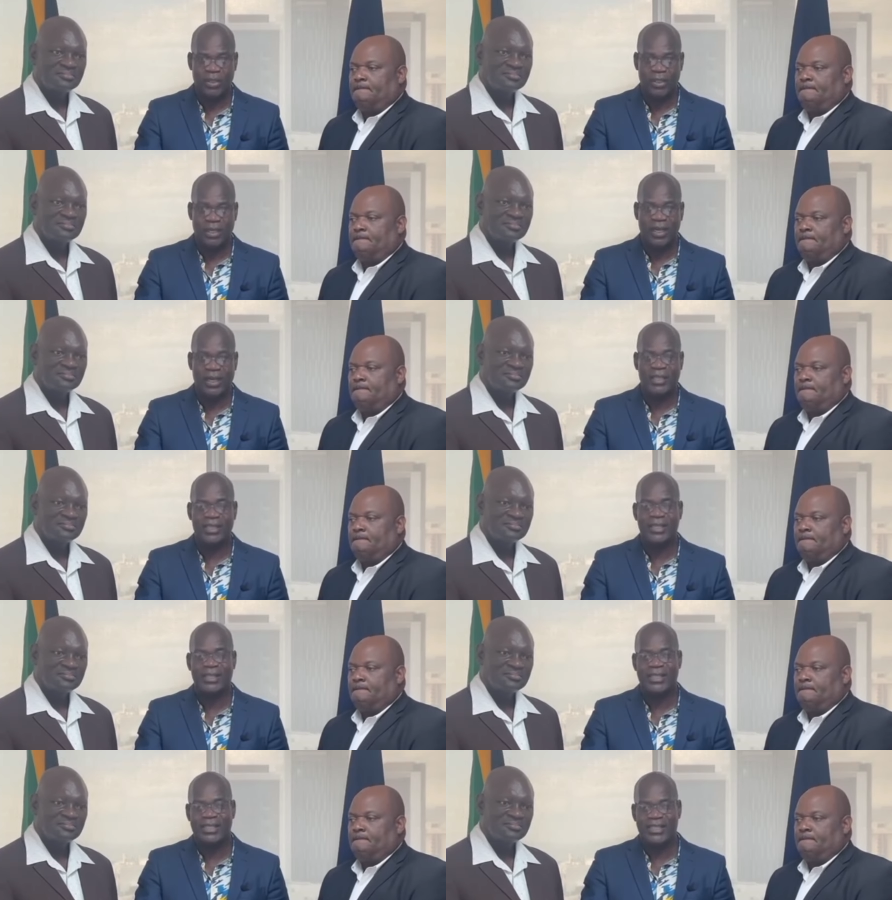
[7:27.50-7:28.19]
Speaker 1: And
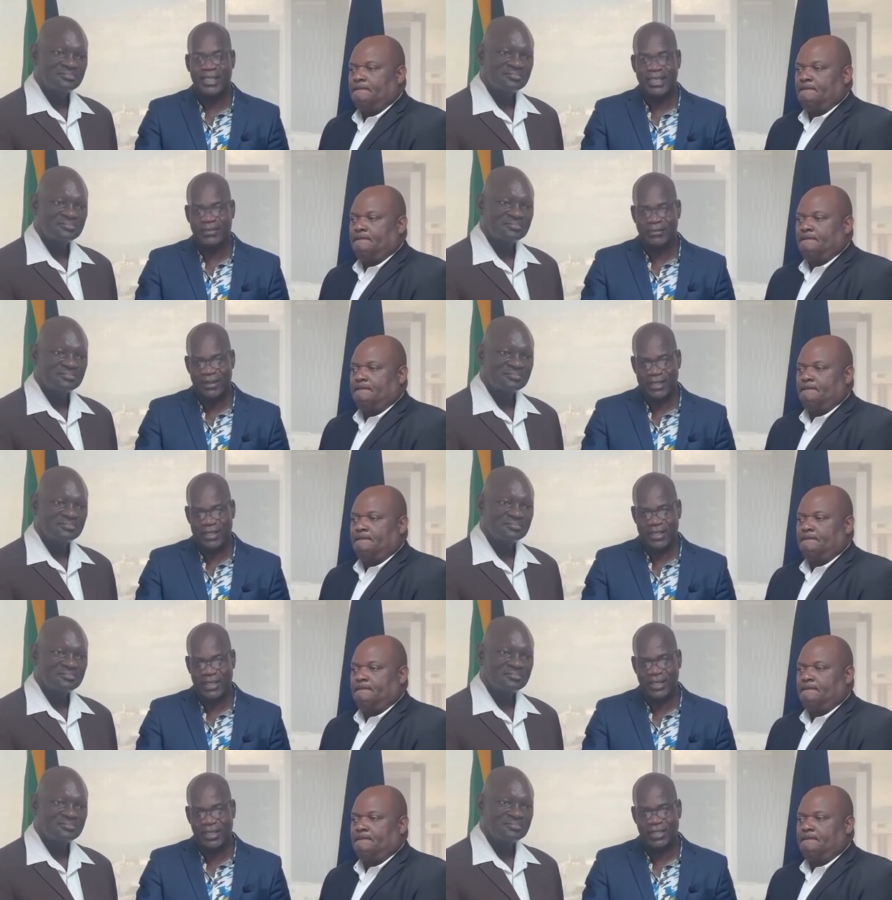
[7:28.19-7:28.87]
in this
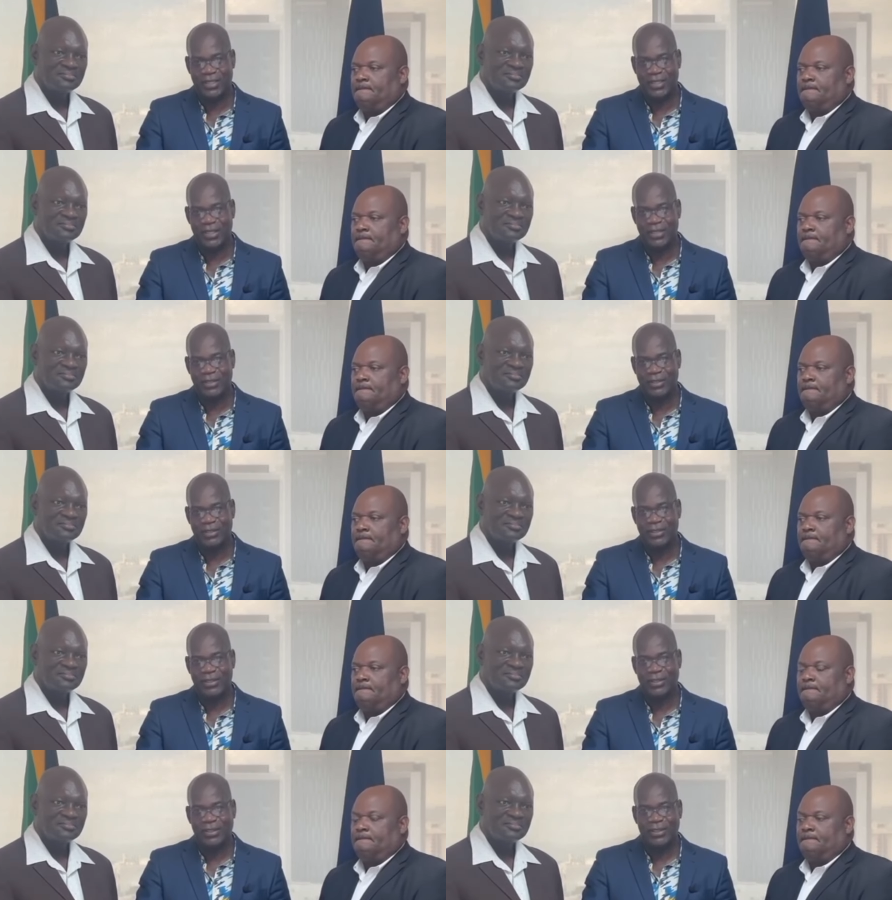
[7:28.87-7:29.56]
investigation,
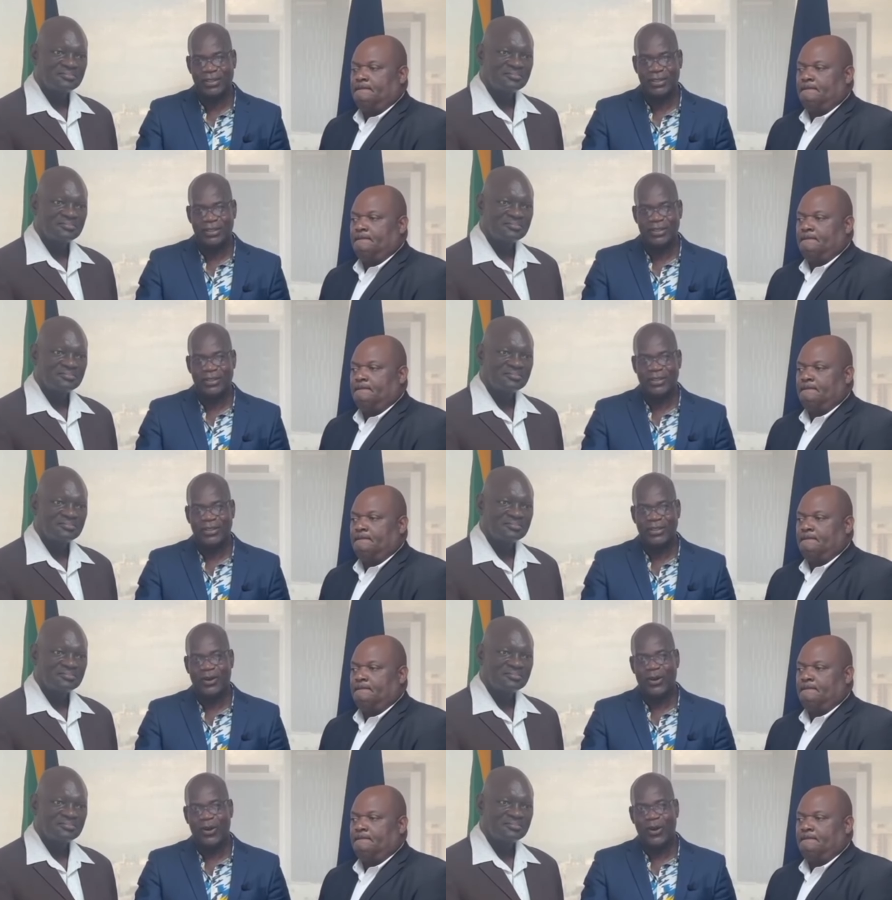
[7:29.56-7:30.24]

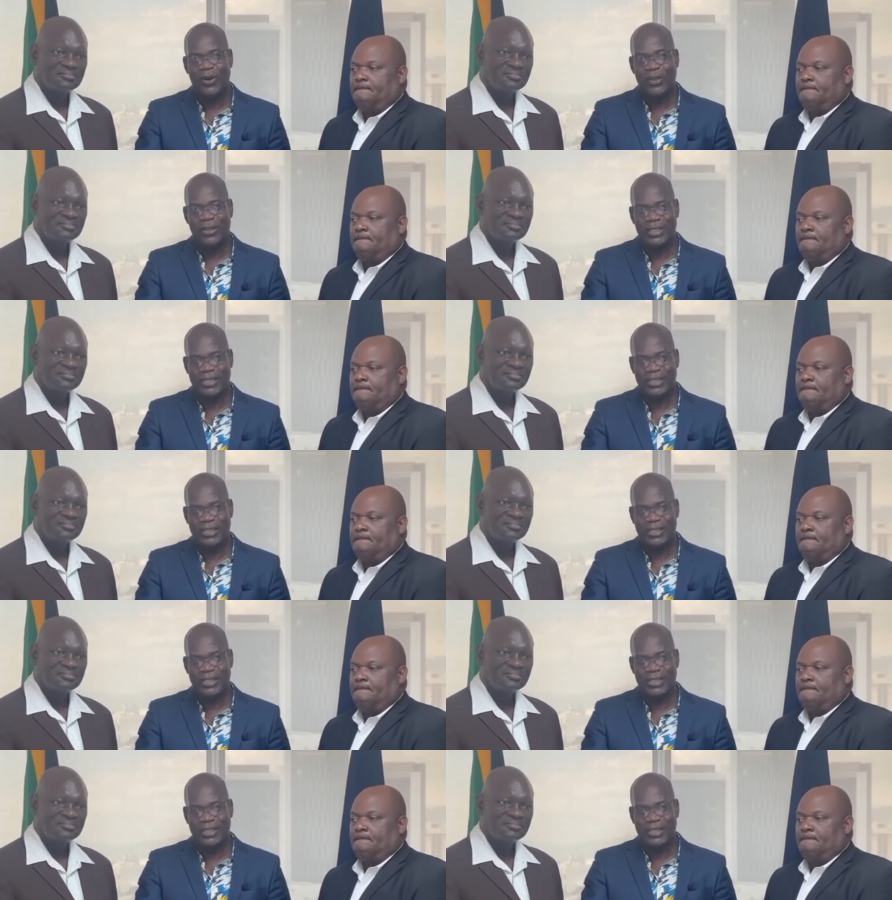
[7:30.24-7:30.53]
all the